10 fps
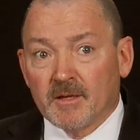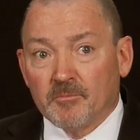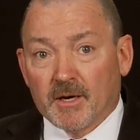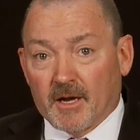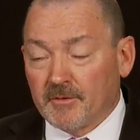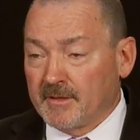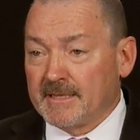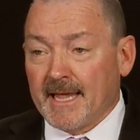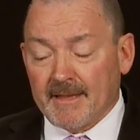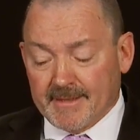But other than
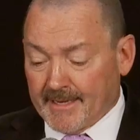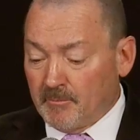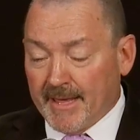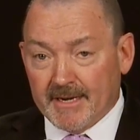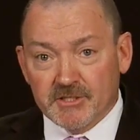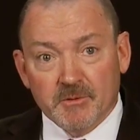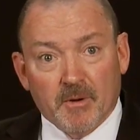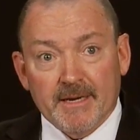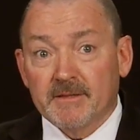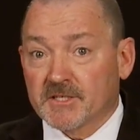that, they can manage the
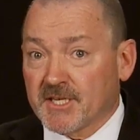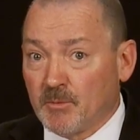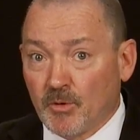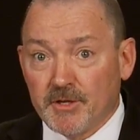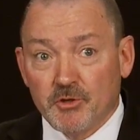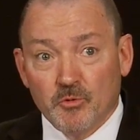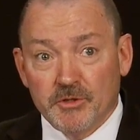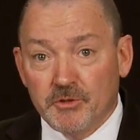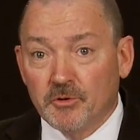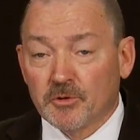money the same way you
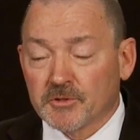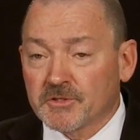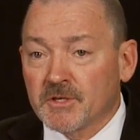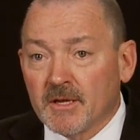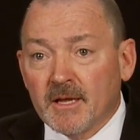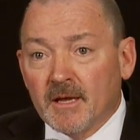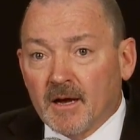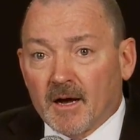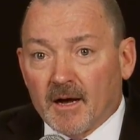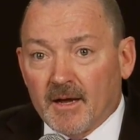would yours,
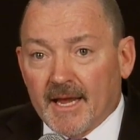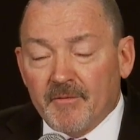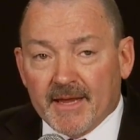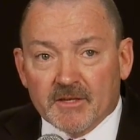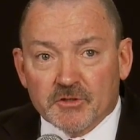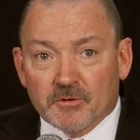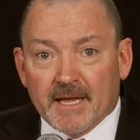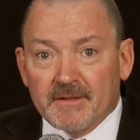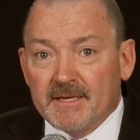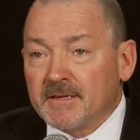and they can turn
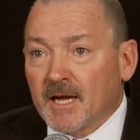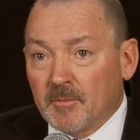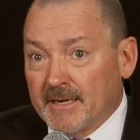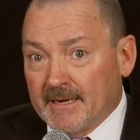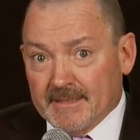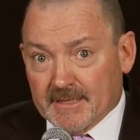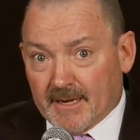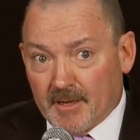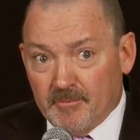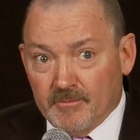on the income at any
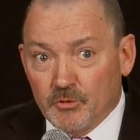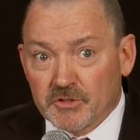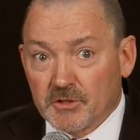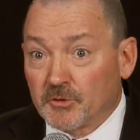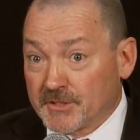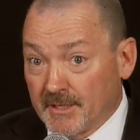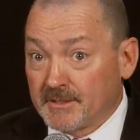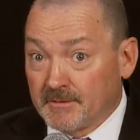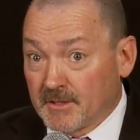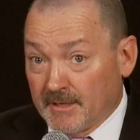time using those
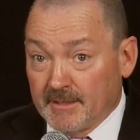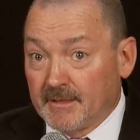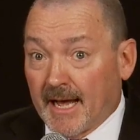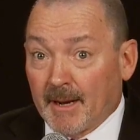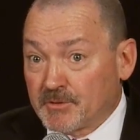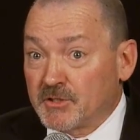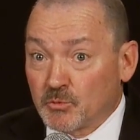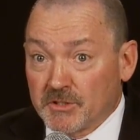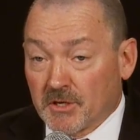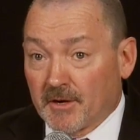the options
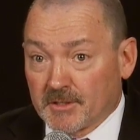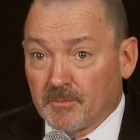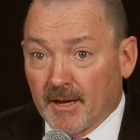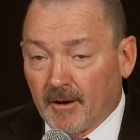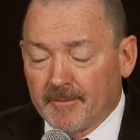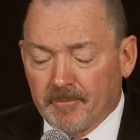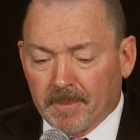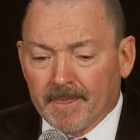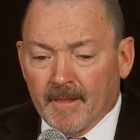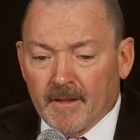we talked about,
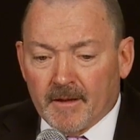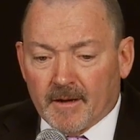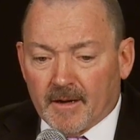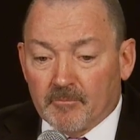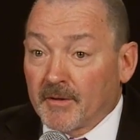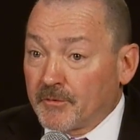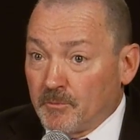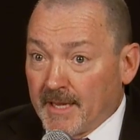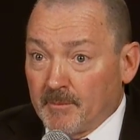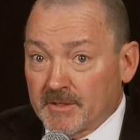monthly
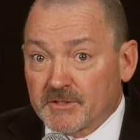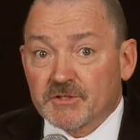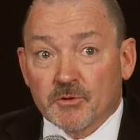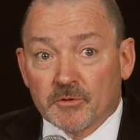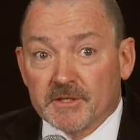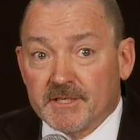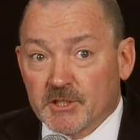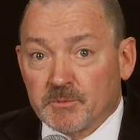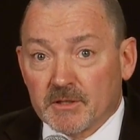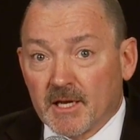payments or the
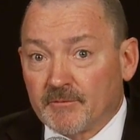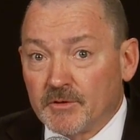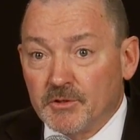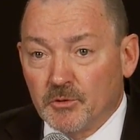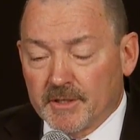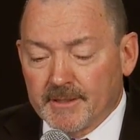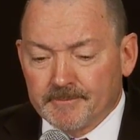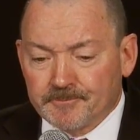TSP life annuity.